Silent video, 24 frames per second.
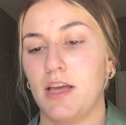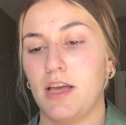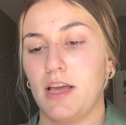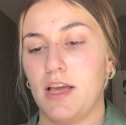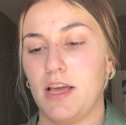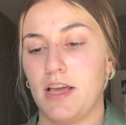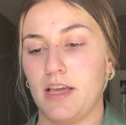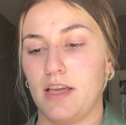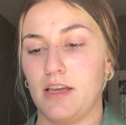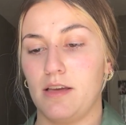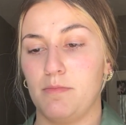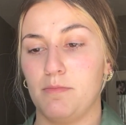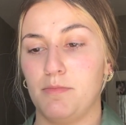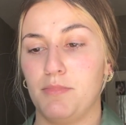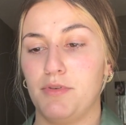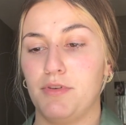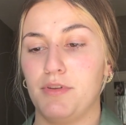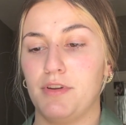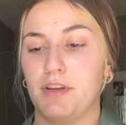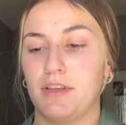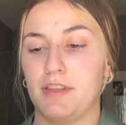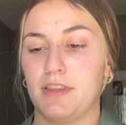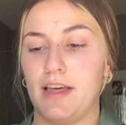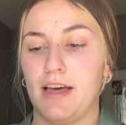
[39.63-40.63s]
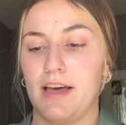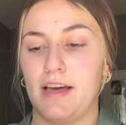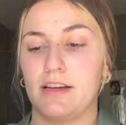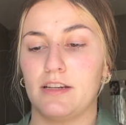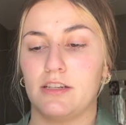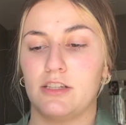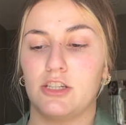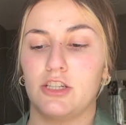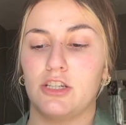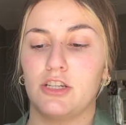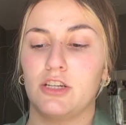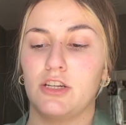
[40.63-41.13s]
and putting
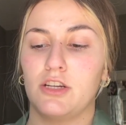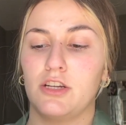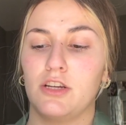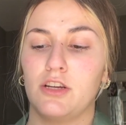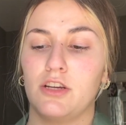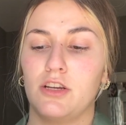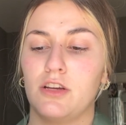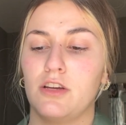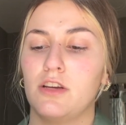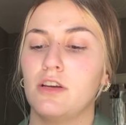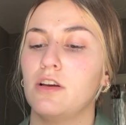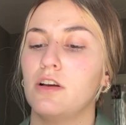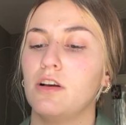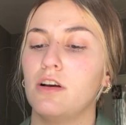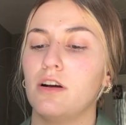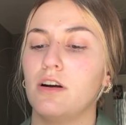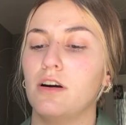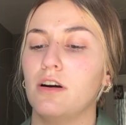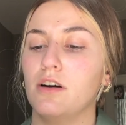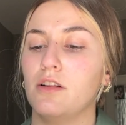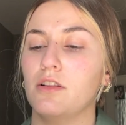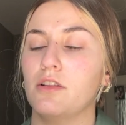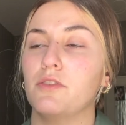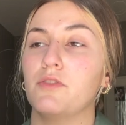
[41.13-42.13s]
that all